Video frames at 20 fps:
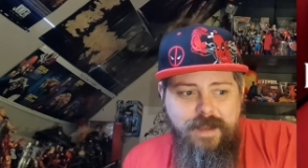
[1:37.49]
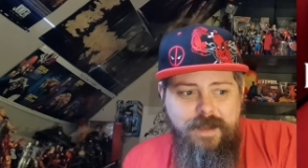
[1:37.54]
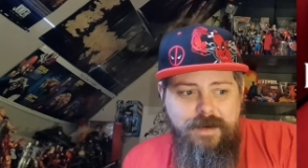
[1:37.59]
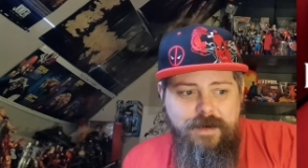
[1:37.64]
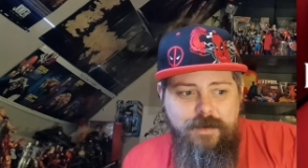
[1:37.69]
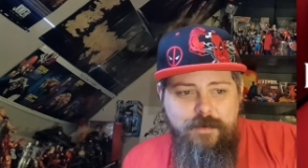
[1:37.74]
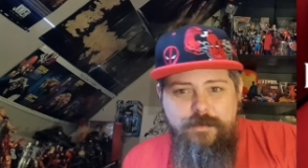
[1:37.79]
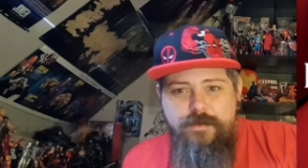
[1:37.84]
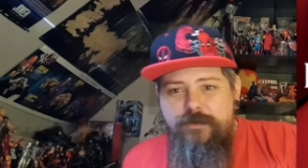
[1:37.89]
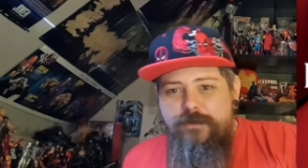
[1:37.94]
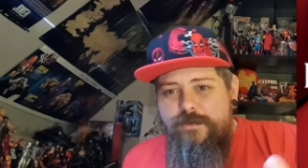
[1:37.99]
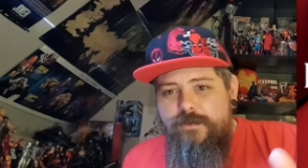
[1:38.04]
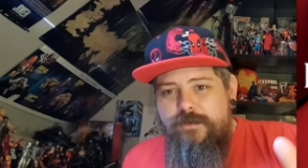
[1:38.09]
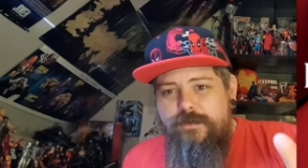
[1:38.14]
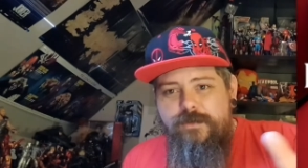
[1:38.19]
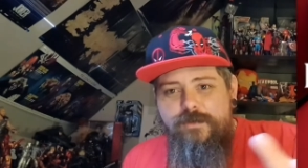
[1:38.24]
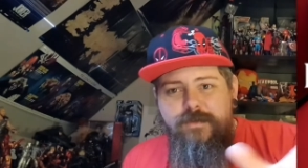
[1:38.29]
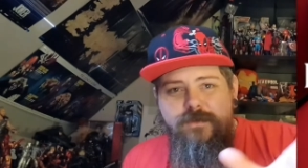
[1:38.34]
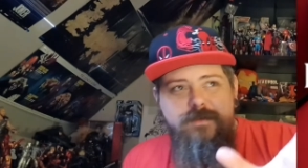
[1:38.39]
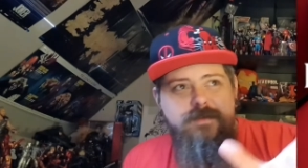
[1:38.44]
And I only
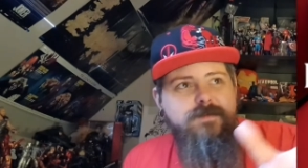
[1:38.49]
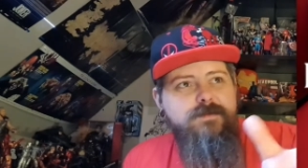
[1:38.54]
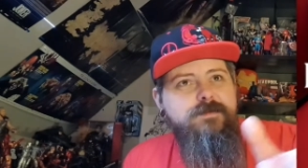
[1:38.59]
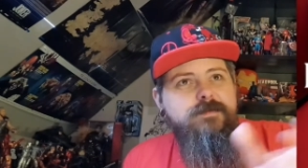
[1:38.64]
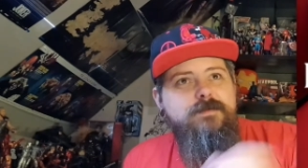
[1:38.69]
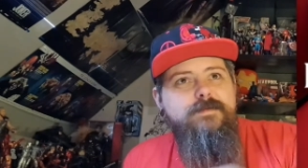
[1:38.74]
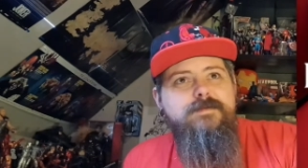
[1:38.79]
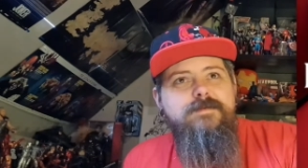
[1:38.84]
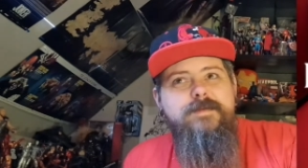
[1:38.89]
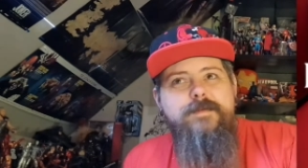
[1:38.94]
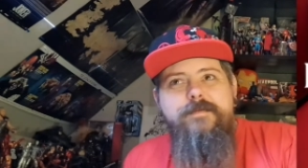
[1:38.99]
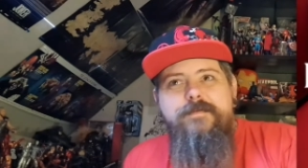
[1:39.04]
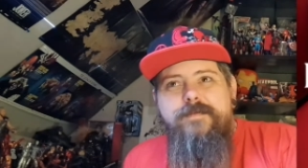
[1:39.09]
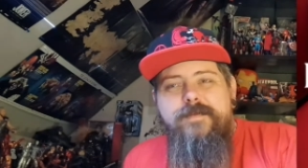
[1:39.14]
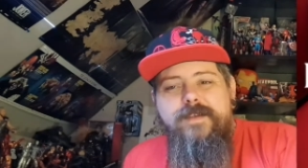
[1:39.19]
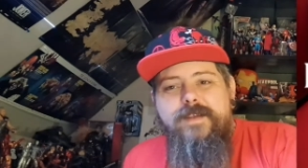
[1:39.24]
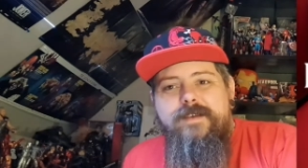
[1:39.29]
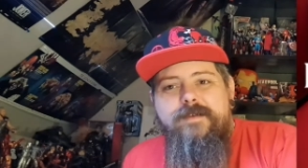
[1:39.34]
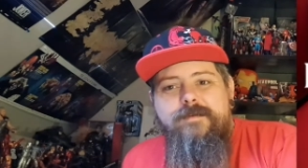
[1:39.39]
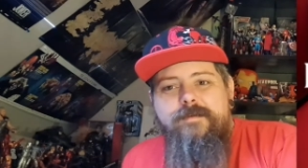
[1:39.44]
saw sort of
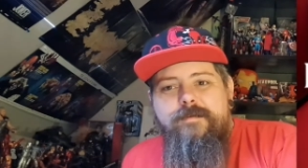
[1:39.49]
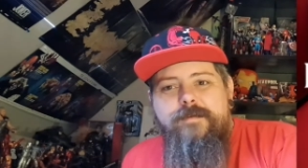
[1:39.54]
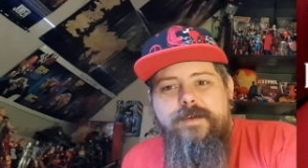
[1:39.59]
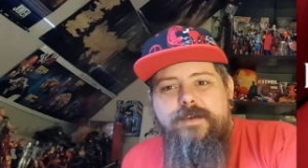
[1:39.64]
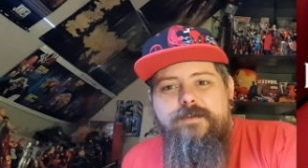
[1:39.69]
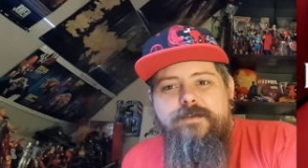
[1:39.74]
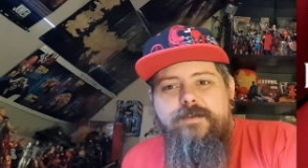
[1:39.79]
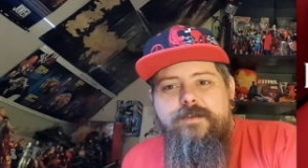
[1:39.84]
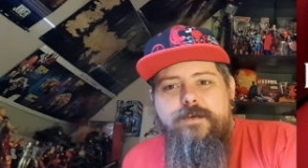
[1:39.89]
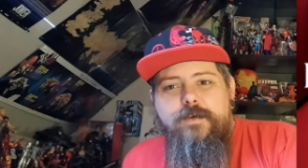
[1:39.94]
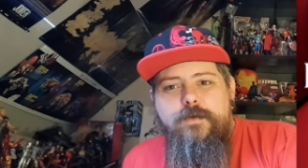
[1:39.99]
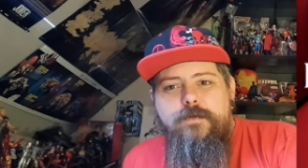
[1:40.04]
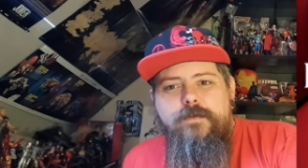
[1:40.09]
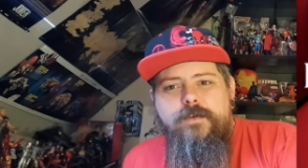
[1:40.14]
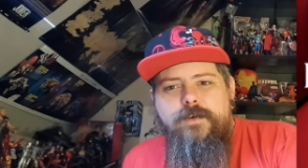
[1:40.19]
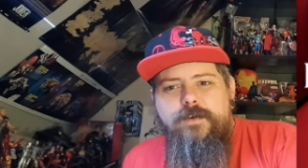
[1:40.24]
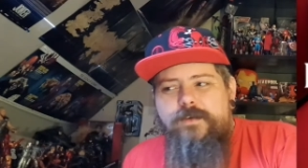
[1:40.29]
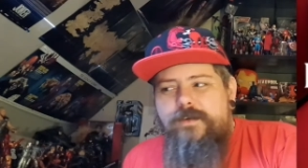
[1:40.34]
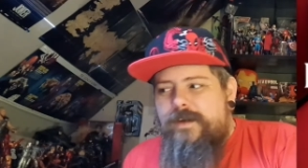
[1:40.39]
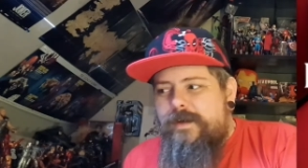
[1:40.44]
bits of The
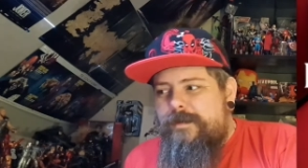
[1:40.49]
Overlook,